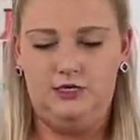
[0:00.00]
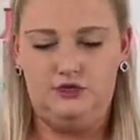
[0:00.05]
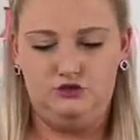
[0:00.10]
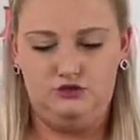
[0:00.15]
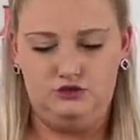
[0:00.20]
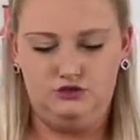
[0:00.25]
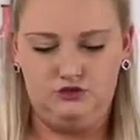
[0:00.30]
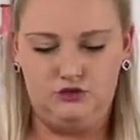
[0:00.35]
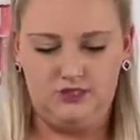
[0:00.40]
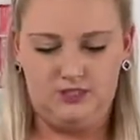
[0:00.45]

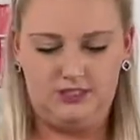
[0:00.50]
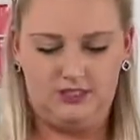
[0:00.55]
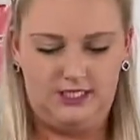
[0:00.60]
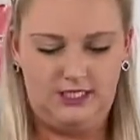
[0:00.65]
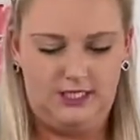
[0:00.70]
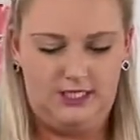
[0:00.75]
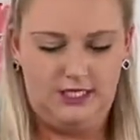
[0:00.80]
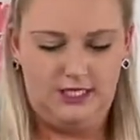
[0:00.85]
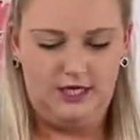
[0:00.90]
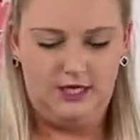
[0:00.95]
as you can
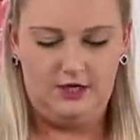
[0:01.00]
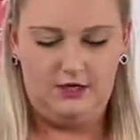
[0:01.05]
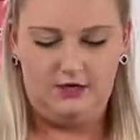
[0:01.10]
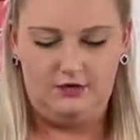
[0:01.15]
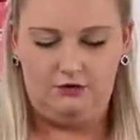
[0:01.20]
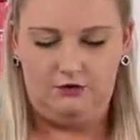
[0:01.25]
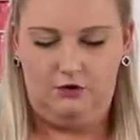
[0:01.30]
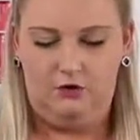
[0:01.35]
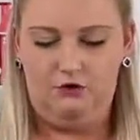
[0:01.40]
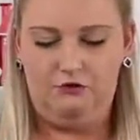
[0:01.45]
see,
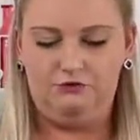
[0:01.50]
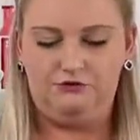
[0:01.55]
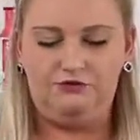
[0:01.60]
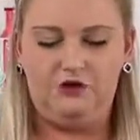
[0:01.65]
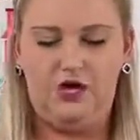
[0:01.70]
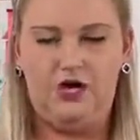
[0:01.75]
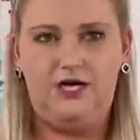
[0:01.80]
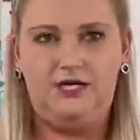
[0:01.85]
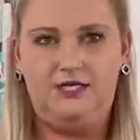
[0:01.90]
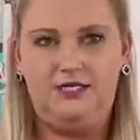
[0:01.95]
the whole
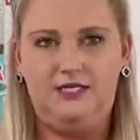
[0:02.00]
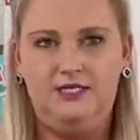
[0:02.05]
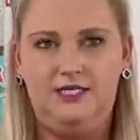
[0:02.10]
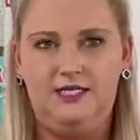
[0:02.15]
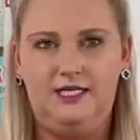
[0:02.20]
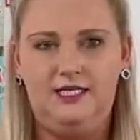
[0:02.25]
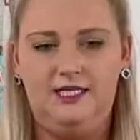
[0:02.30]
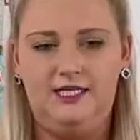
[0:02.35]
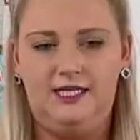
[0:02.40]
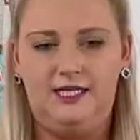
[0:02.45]
front
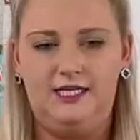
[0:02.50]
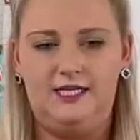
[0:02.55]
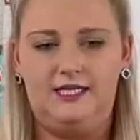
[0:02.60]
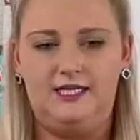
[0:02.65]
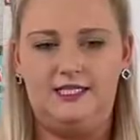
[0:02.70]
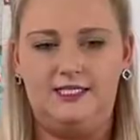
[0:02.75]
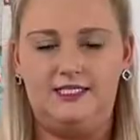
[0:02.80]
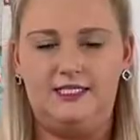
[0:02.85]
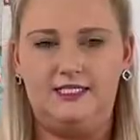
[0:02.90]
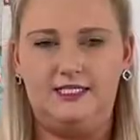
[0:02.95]

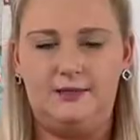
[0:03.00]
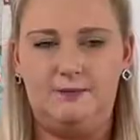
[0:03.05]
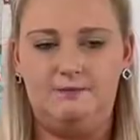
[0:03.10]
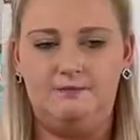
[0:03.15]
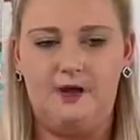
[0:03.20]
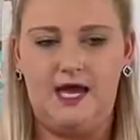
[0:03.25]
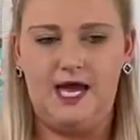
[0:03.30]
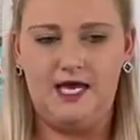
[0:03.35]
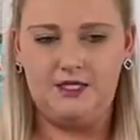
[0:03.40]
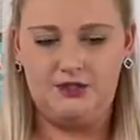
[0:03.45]
is
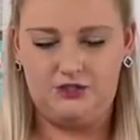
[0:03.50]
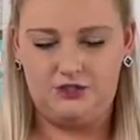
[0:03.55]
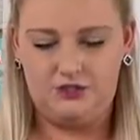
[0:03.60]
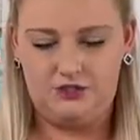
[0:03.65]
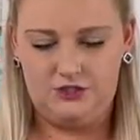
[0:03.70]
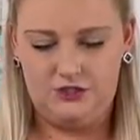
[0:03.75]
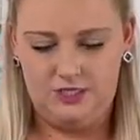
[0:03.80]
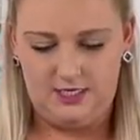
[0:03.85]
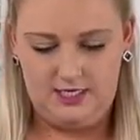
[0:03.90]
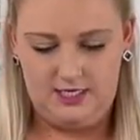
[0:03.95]
mesh